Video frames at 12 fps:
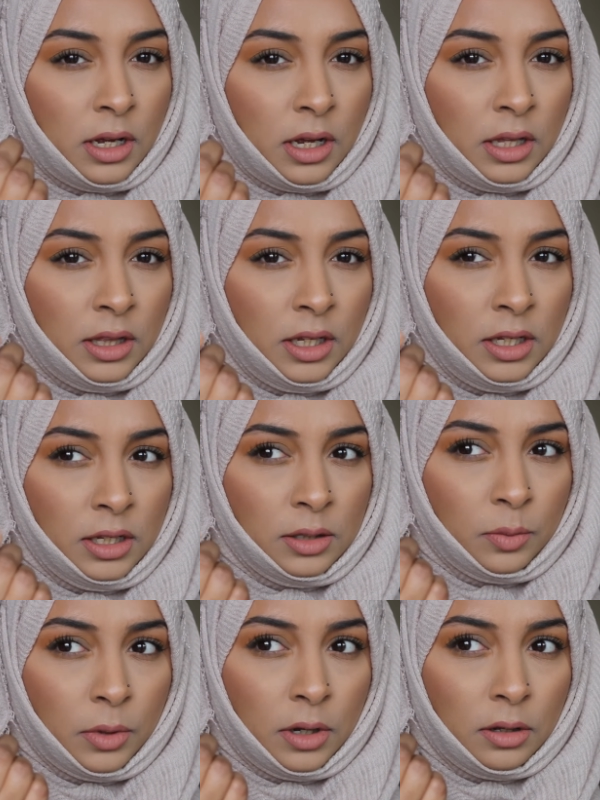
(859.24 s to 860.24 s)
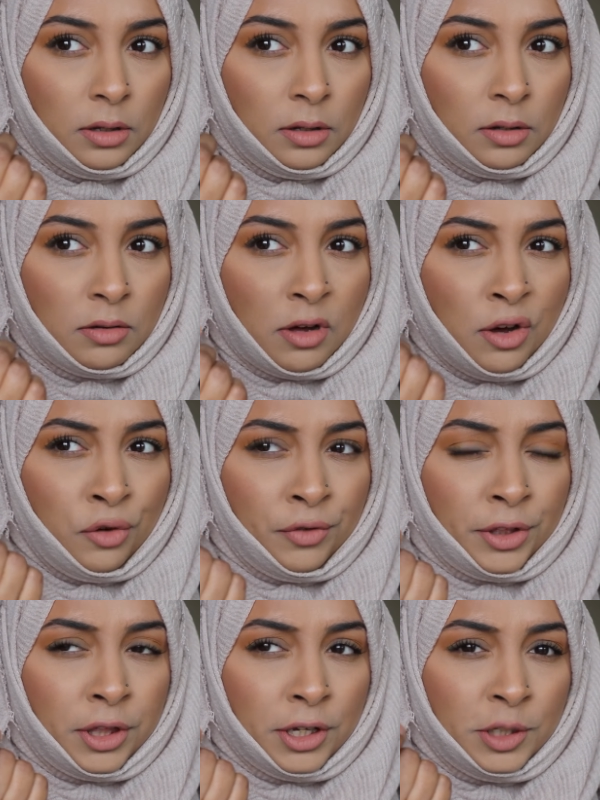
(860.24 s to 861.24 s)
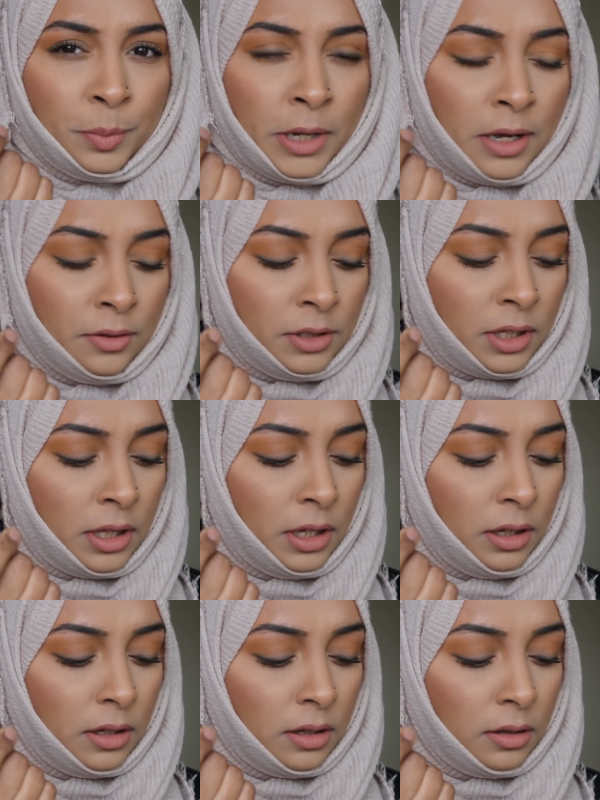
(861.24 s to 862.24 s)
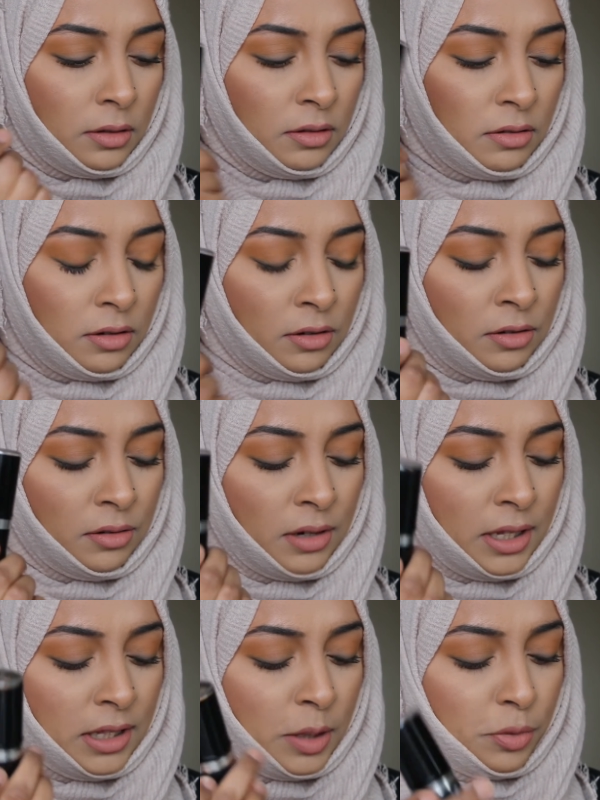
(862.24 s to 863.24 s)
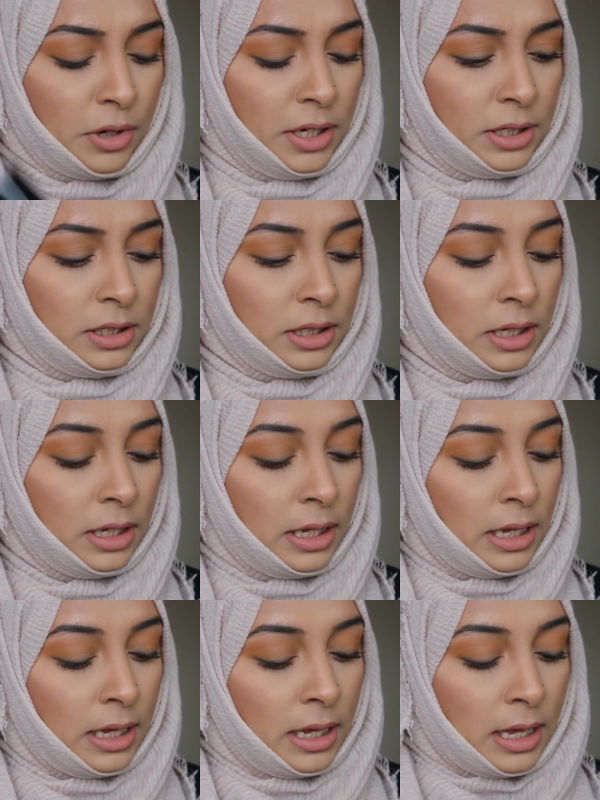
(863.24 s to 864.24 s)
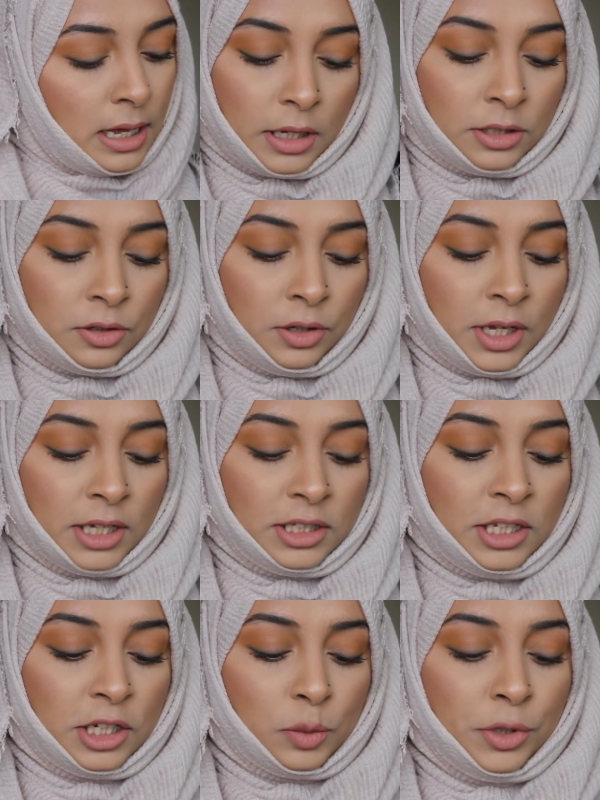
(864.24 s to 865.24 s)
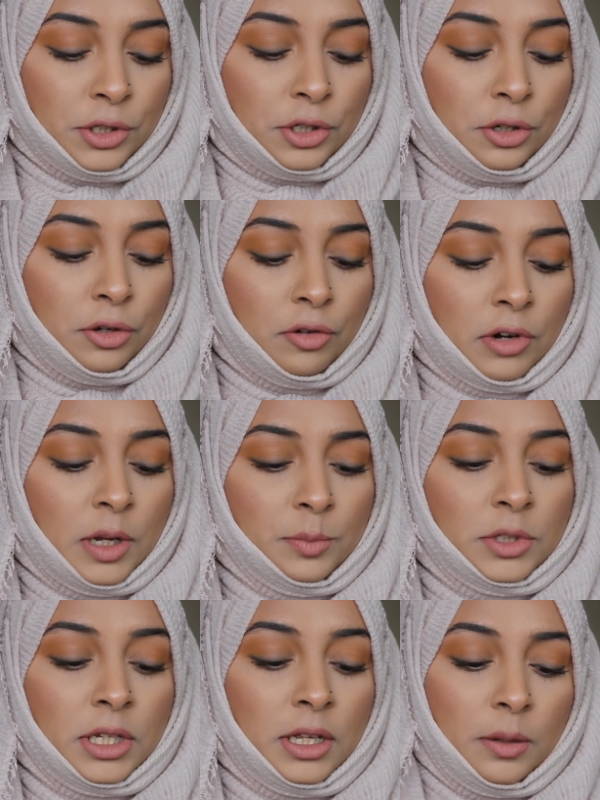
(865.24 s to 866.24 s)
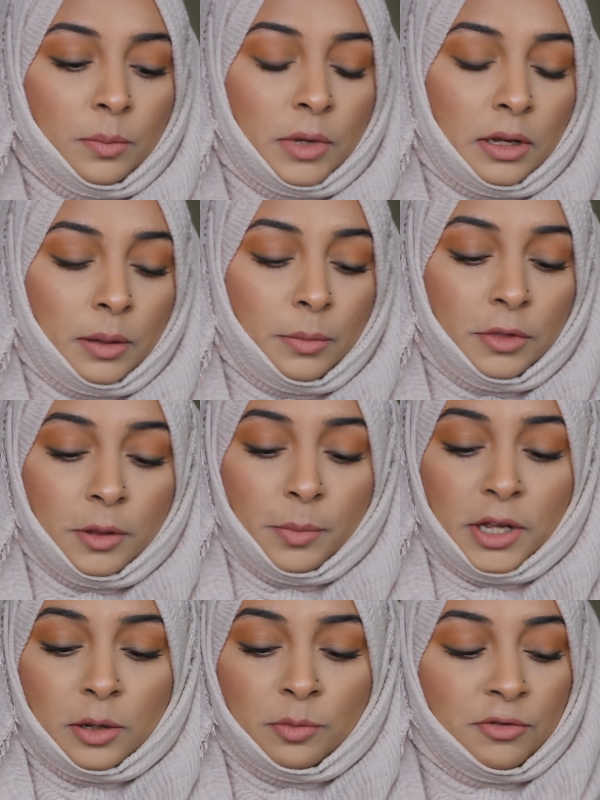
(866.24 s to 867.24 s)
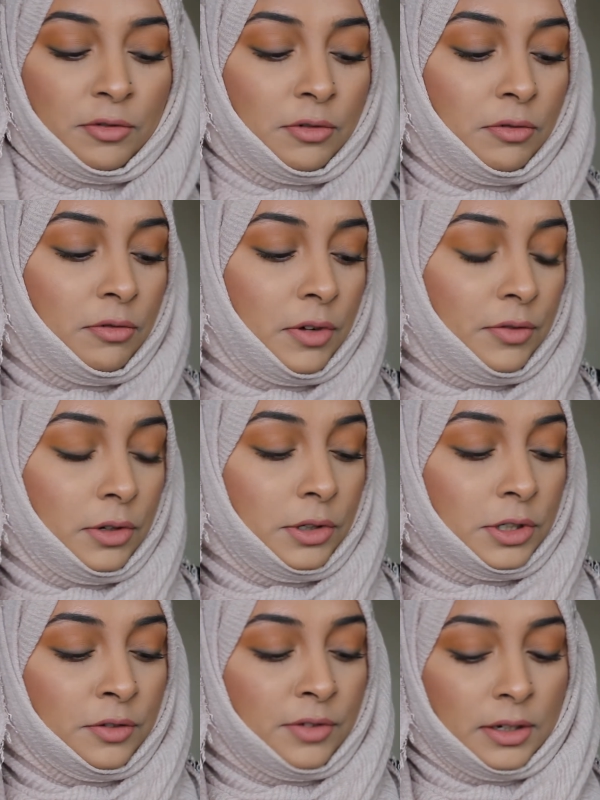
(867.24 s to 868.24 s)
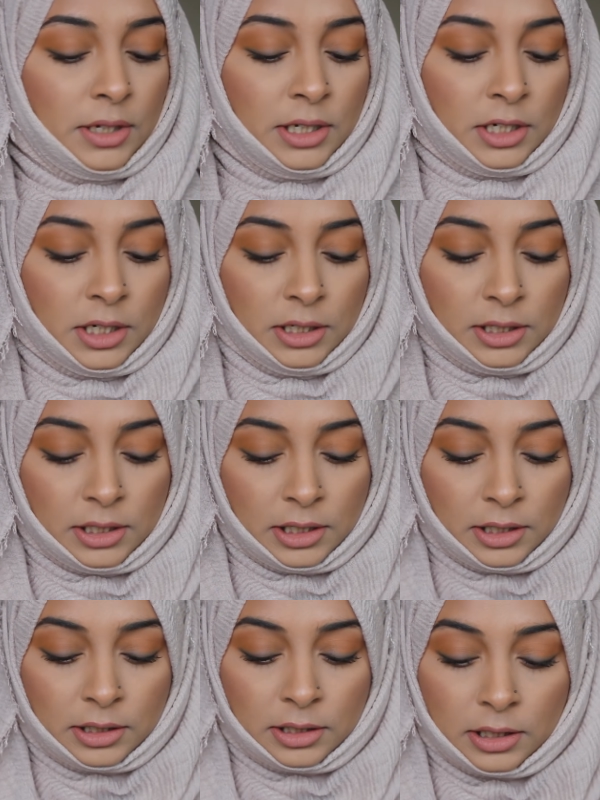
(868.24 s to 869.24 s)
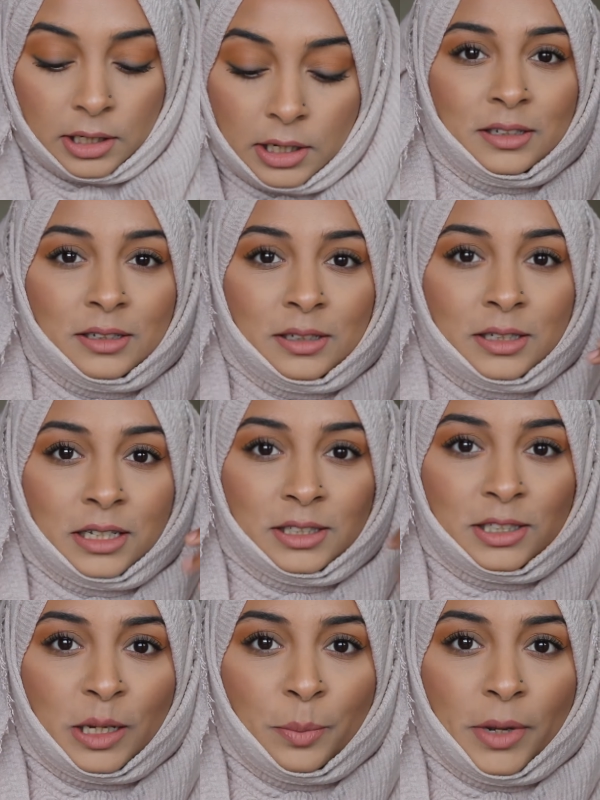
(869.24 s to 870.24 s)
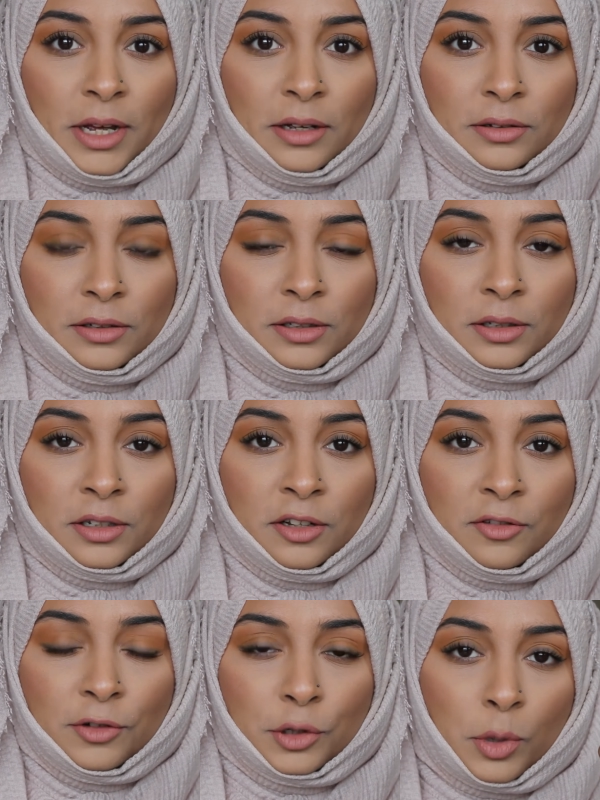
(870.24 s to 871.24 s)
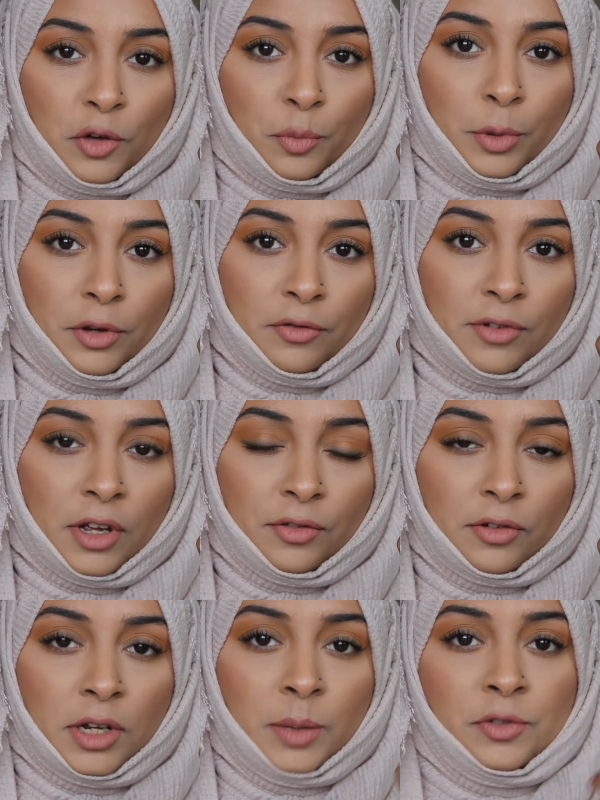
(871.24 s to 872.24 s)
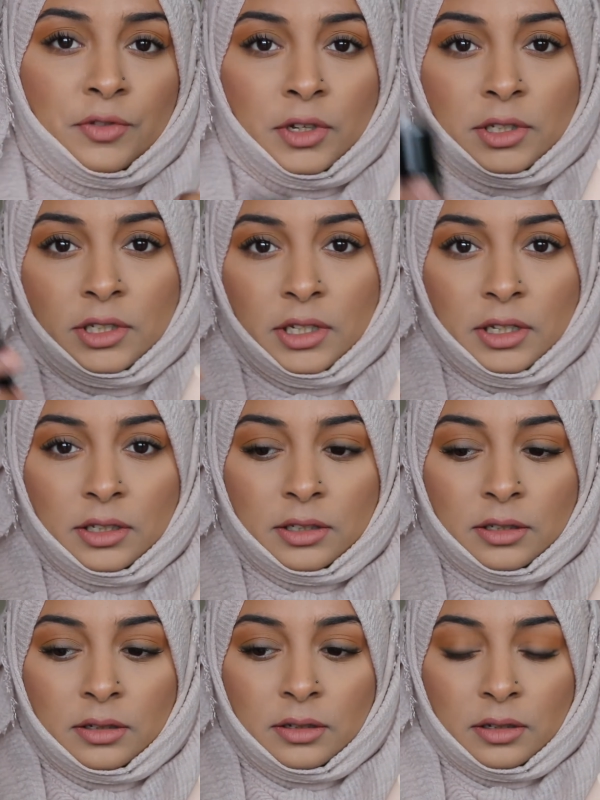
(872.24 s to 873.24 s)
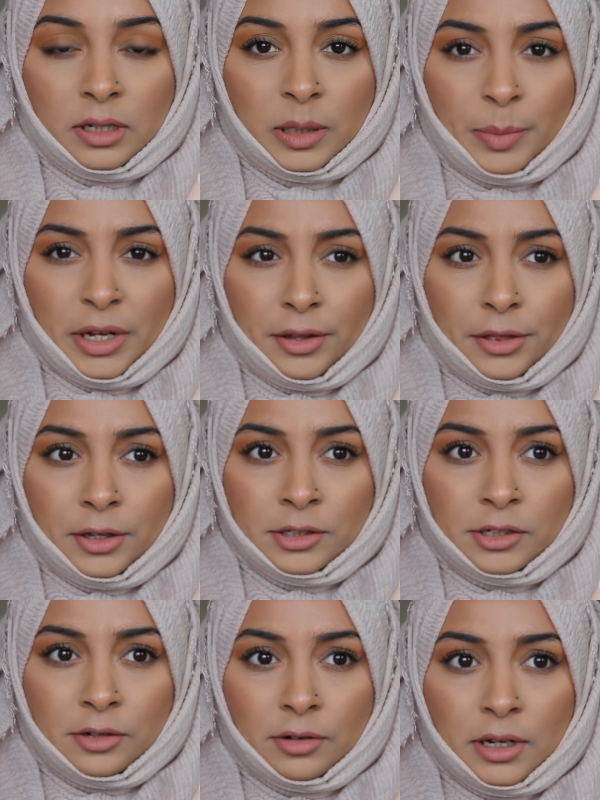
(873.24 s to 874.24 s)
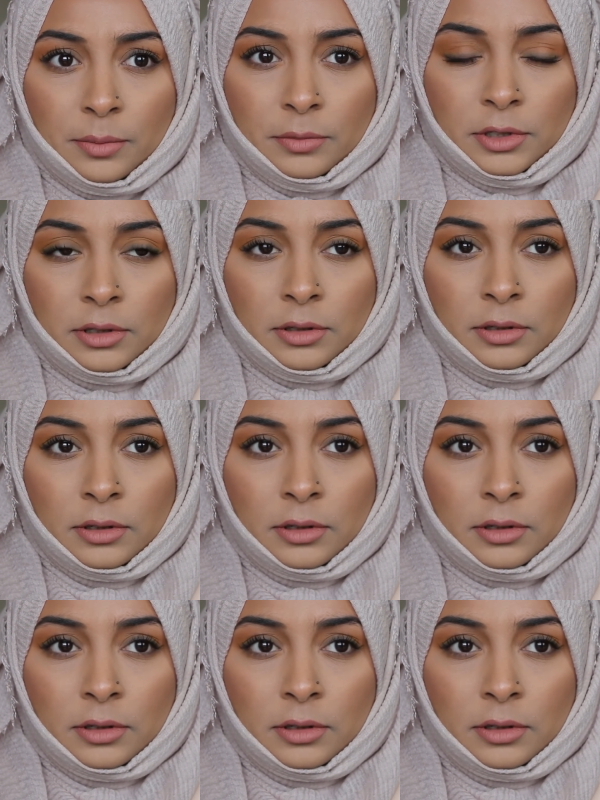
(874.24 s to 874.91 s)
and this is what, over £30 I think, or around that price. Okay, so you get 6.2 grams in the Makeup Revolution foundation sticks. That's £10 for 12.5 grams versus about 30 grams.